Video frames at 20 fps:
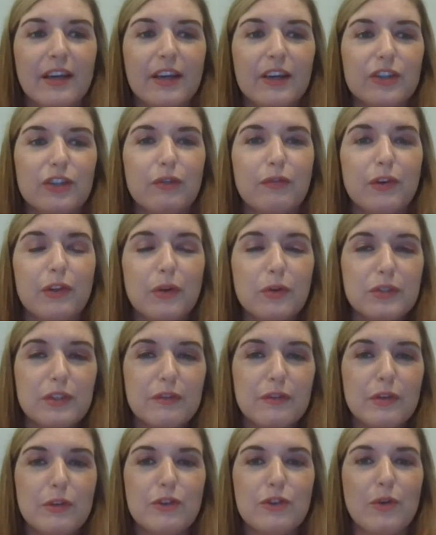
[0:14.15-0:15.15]
So for those of
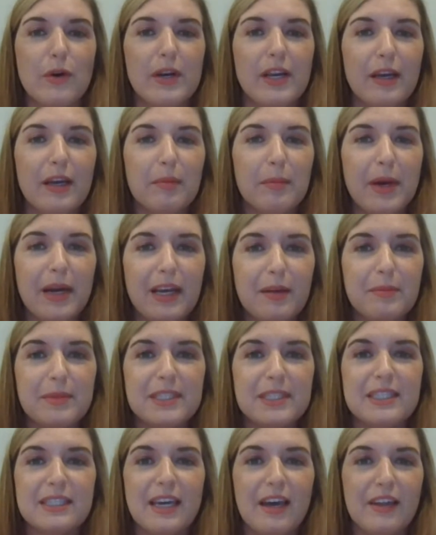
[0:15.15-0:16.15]
you joining, my name
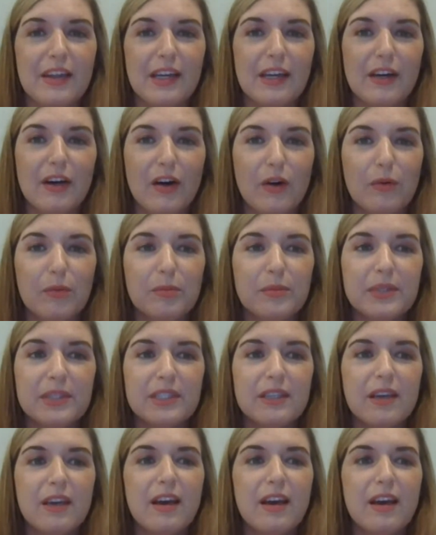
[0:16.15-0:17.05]
is Kelly Combs.